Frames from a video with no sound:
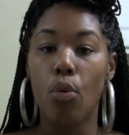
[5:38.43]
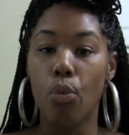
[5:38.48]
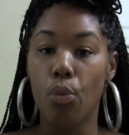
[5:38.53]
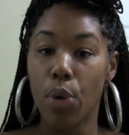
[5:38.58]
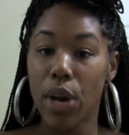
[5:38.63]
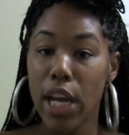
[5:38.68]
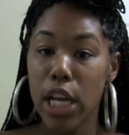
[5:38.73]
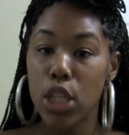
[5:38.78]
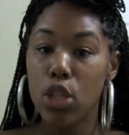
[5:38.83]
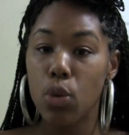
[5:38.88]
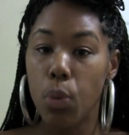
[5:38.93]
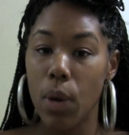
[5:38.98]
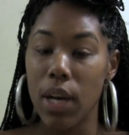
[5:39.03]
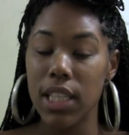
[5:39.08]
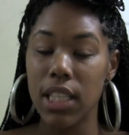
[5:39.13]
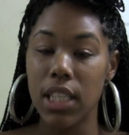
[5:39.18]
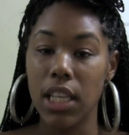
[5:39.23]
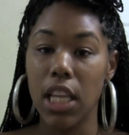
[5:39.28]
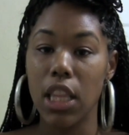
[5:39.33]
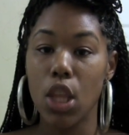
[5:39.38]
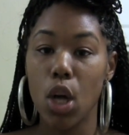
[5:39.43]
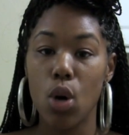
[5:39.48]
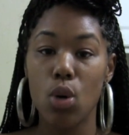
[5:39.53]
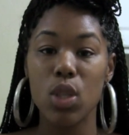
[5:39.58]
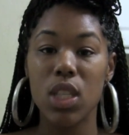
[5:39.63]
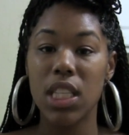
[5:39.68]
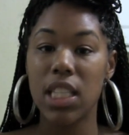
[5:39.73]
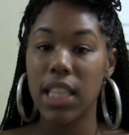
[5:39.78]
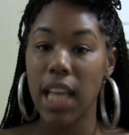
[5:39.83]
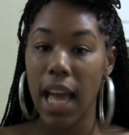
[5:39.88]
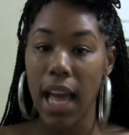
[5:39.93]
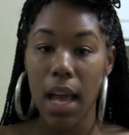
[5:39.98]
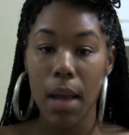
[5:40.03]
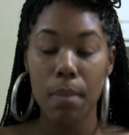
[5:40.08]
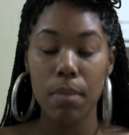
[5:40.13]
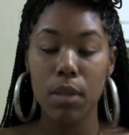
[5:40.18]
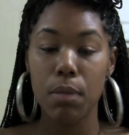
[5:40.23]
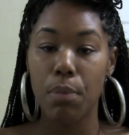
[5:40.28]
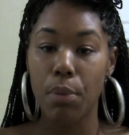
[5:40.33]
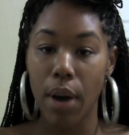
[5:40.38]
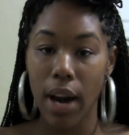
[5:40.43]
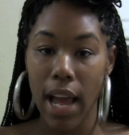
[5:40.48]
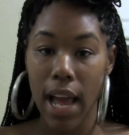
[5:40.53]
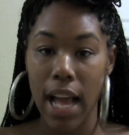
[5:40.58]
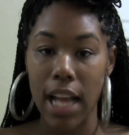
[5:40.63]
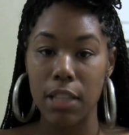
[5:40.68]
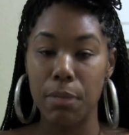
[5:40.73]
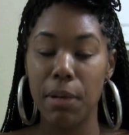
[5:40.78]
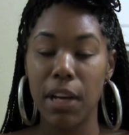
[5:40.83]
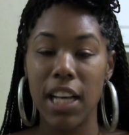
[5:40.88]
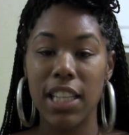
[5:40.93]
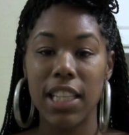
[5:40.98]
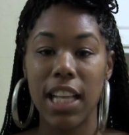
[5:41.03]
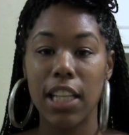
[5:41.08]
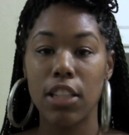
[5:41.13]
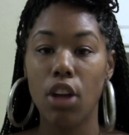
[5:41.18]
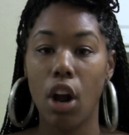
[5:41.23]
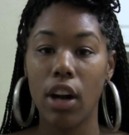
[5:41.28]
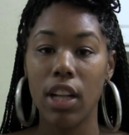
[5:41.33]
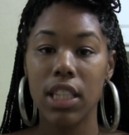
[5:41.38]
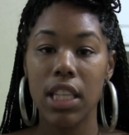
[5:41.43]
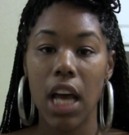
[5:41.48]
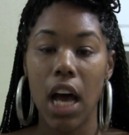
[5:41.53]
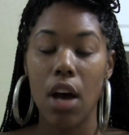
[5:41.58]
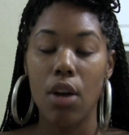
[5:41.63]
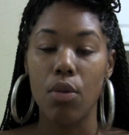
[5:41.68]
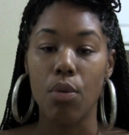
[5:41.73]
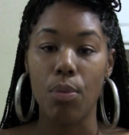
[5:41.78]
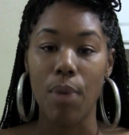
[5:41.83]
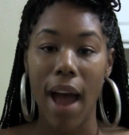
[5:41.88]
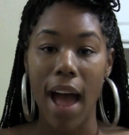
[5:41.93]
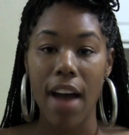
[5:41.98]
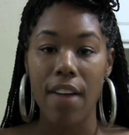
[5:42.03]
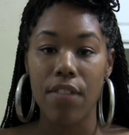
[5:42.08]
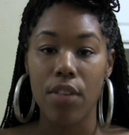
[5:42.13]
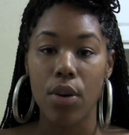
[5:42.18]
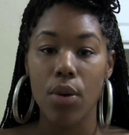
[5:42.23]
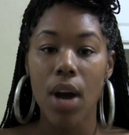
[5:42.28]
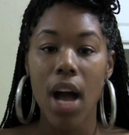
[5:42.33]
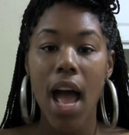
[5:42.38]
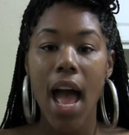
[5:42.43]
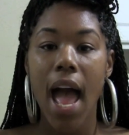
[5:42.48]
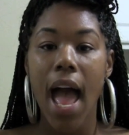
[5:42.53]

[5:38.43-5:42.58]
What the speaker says: retwisting those same braids because they started to unravel.